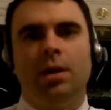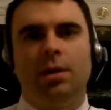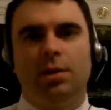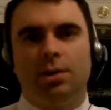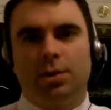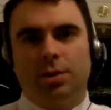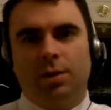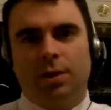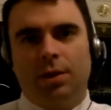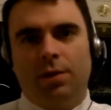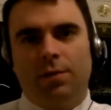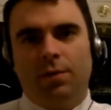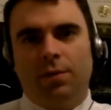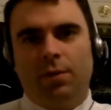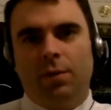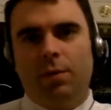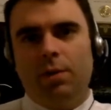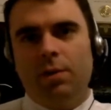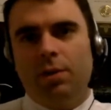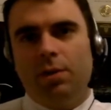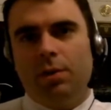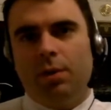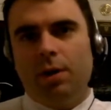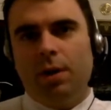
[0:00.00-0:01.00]
so therefore
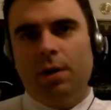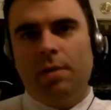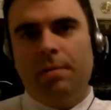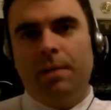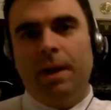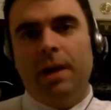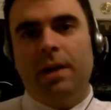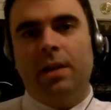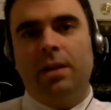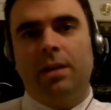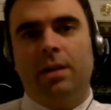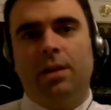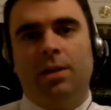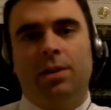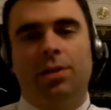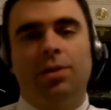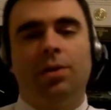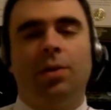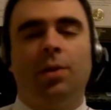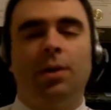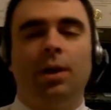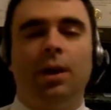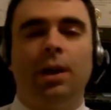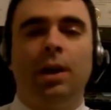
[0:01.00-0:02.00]
you're automatically an
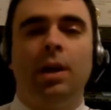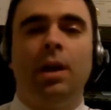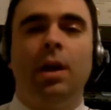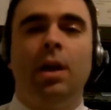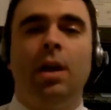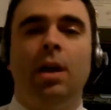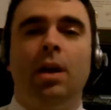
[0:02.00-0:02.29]
authority,